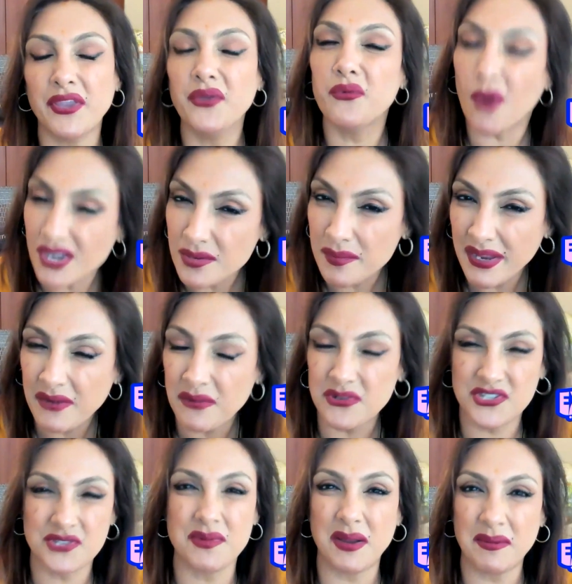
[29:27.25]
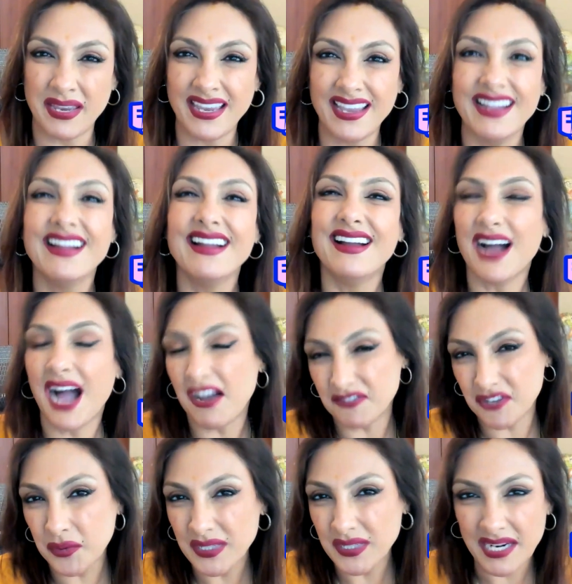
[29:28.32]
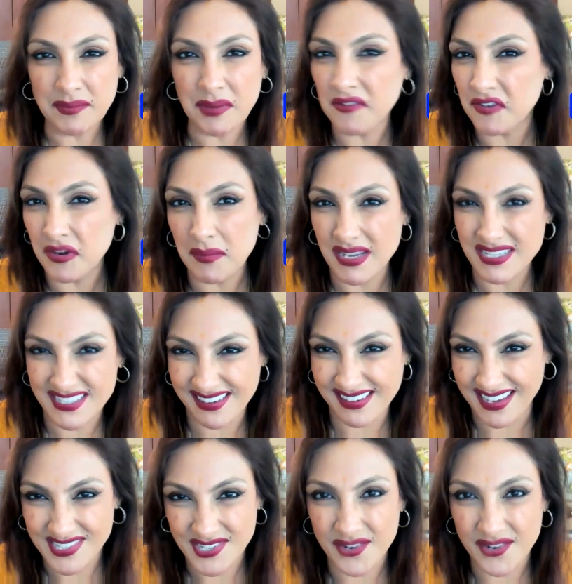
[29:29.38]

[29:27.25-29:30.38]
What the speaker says: you want to be coached by me after you attend my free masterclass.